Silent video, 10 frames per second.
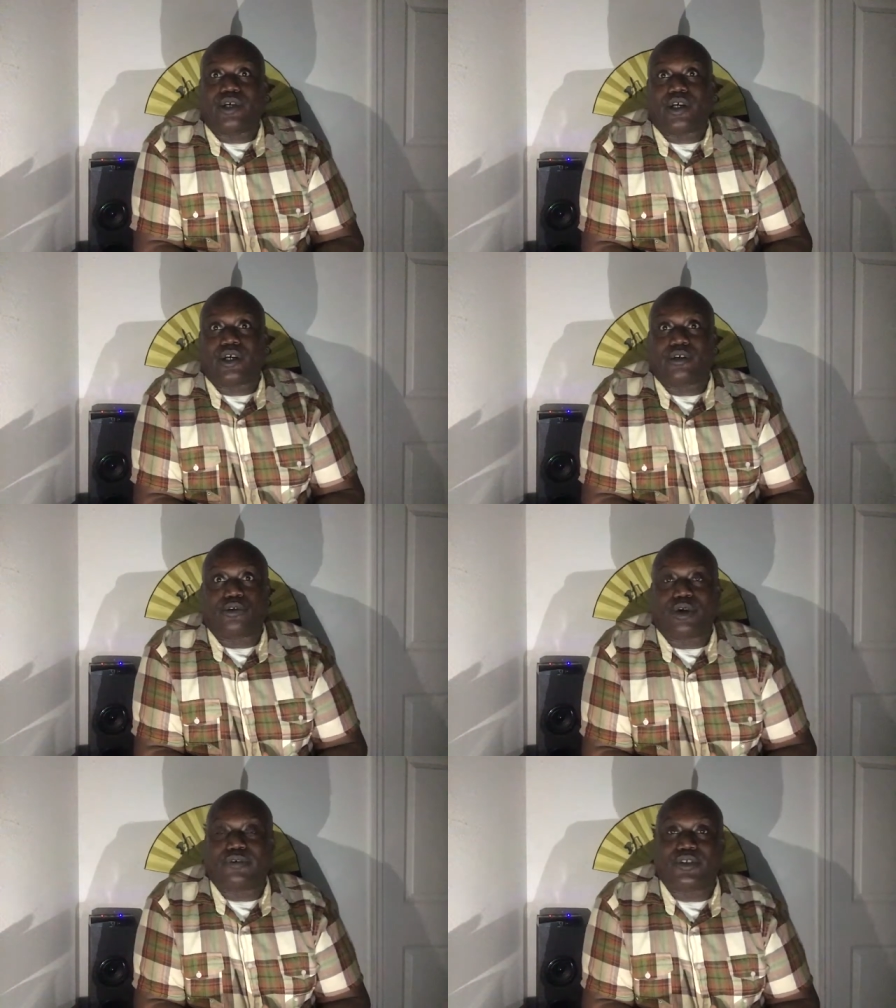Uh,
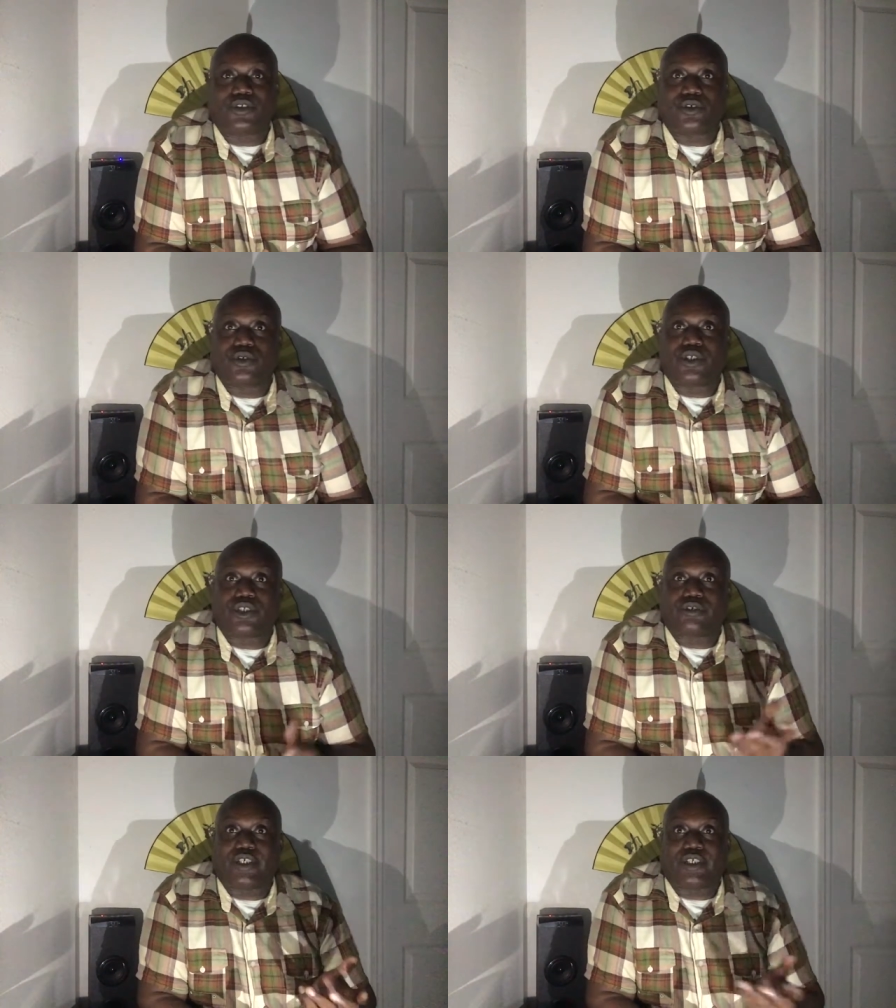whoever is doing this
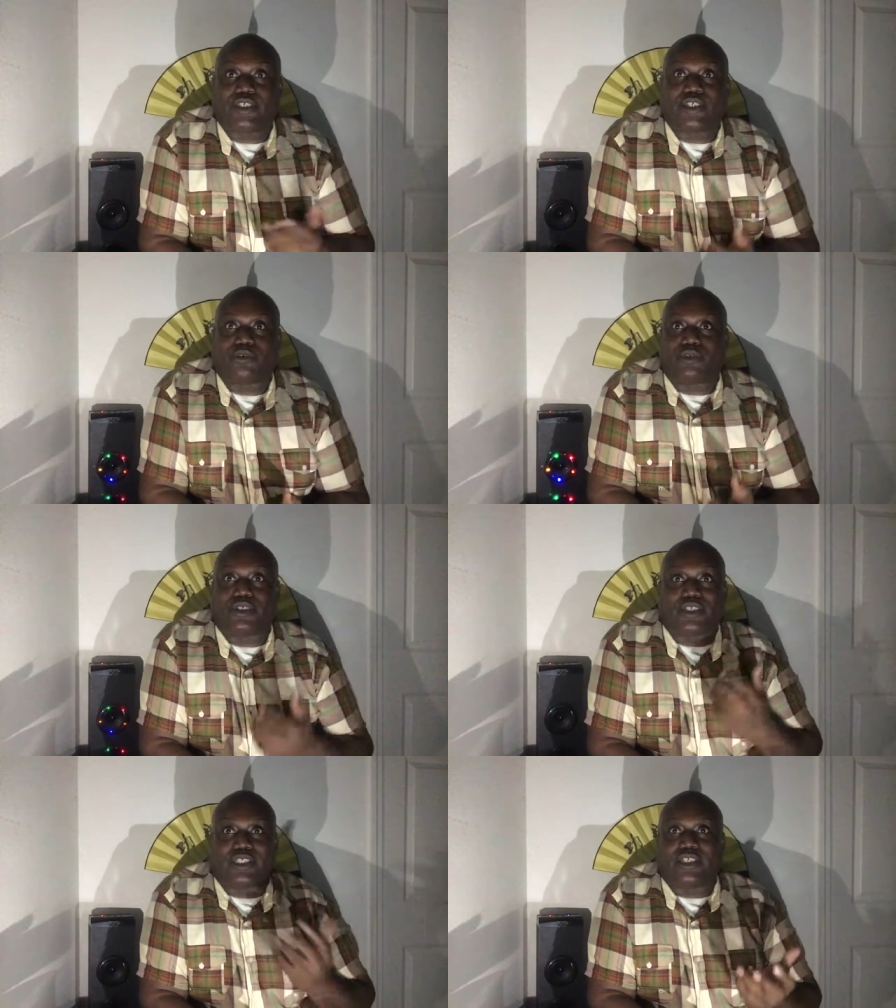crazy shit
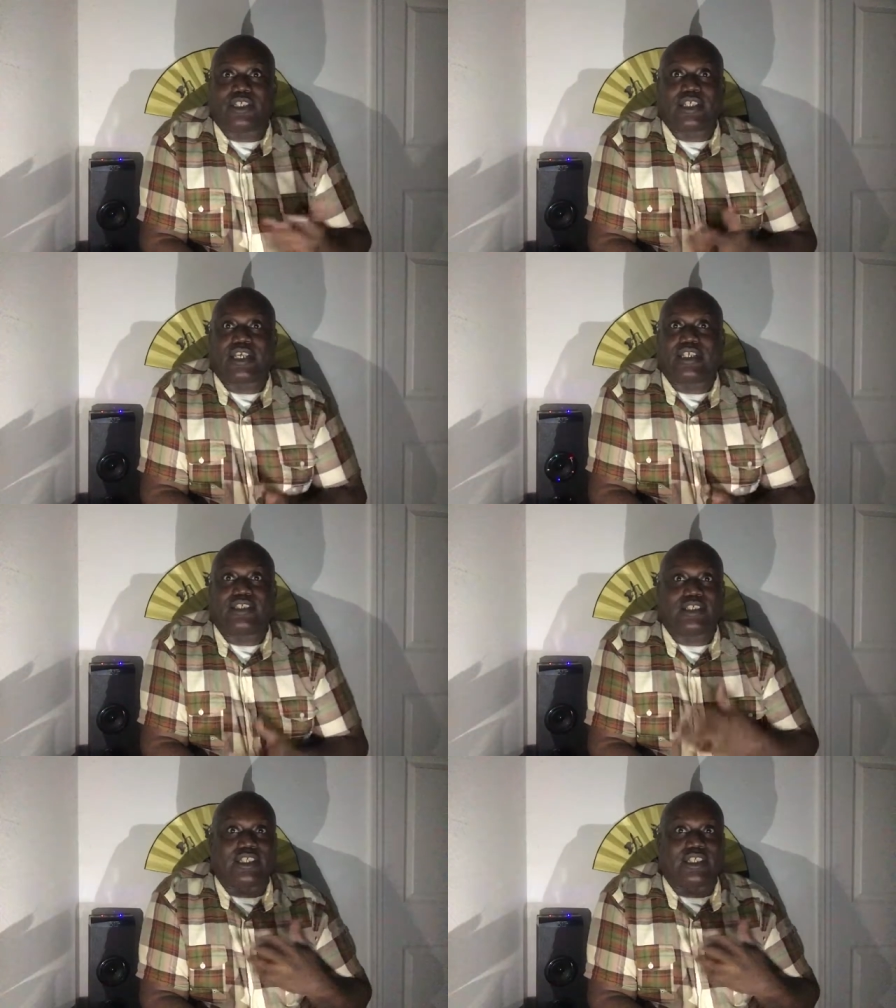with stealing kids and